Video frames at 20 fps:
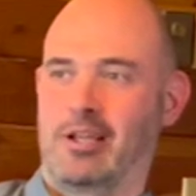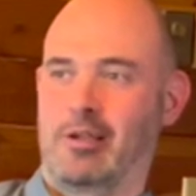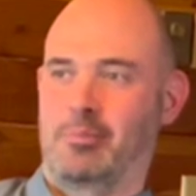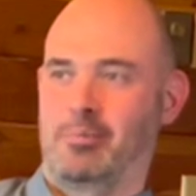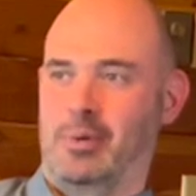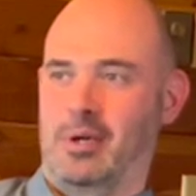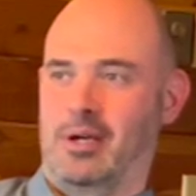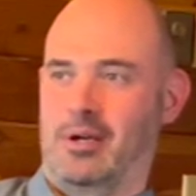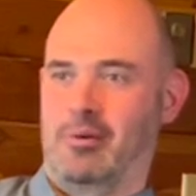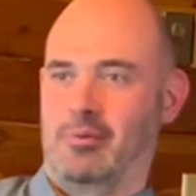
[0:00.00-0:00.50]

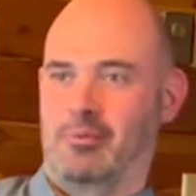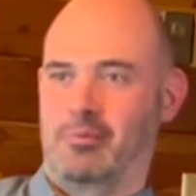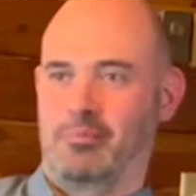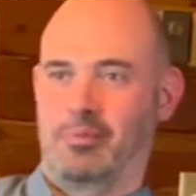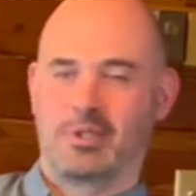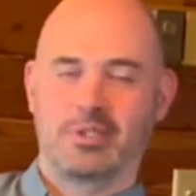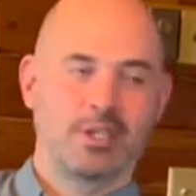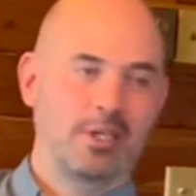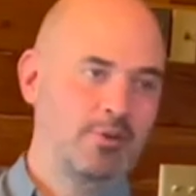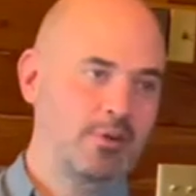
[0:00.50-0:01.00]
about
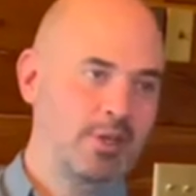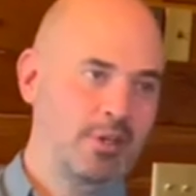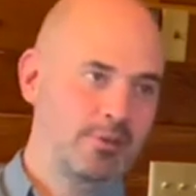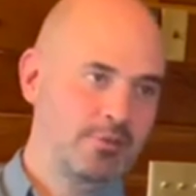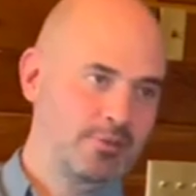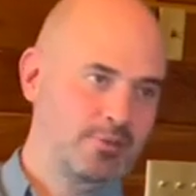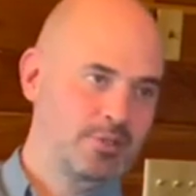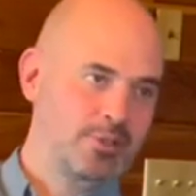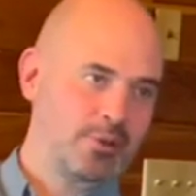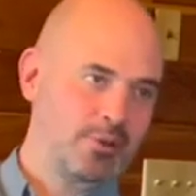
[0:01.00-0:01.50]
material
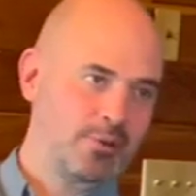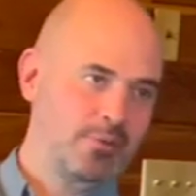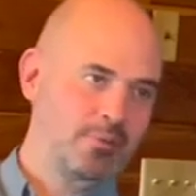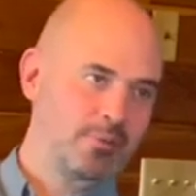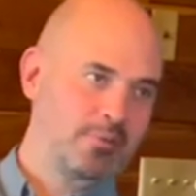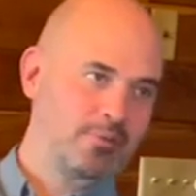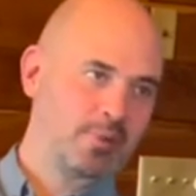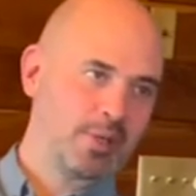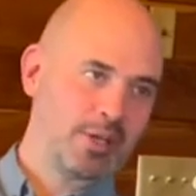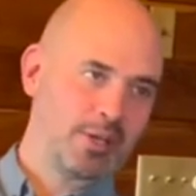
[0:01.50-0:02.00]
stuff.
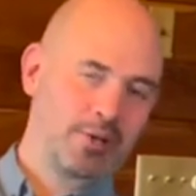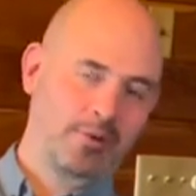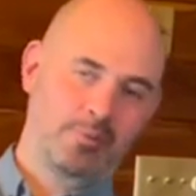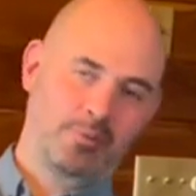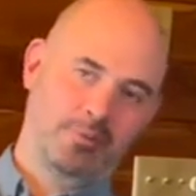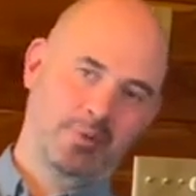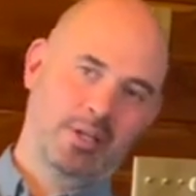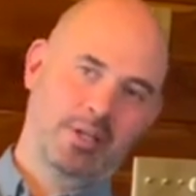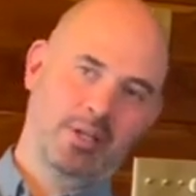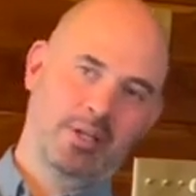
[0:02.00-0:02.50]
You know,
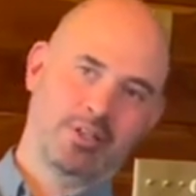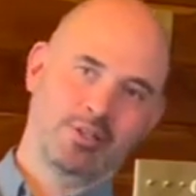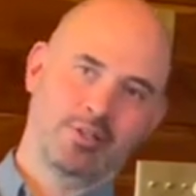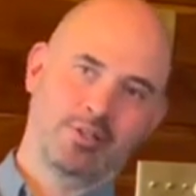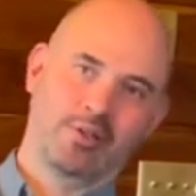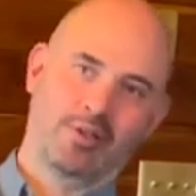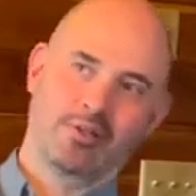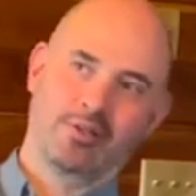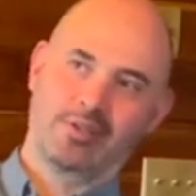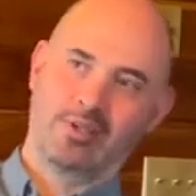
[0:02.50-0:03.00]
that's
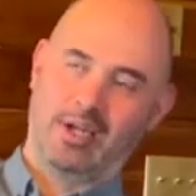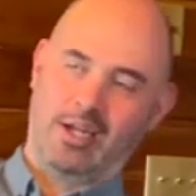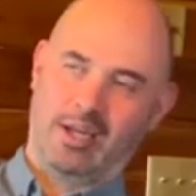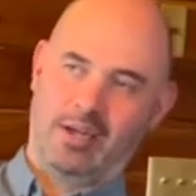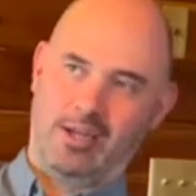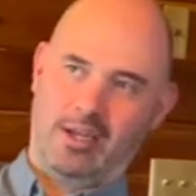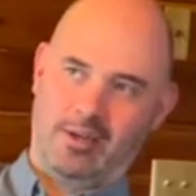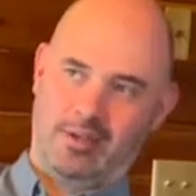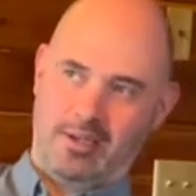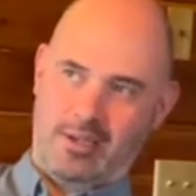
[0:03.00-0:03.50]
not, and
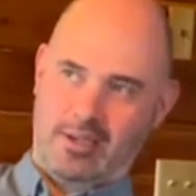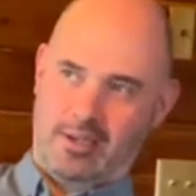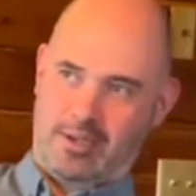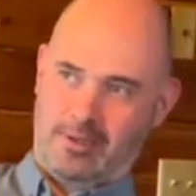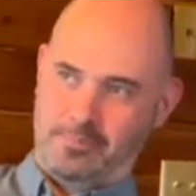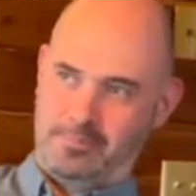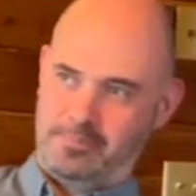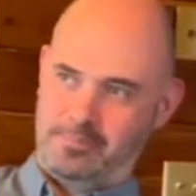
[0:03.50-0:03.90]
I think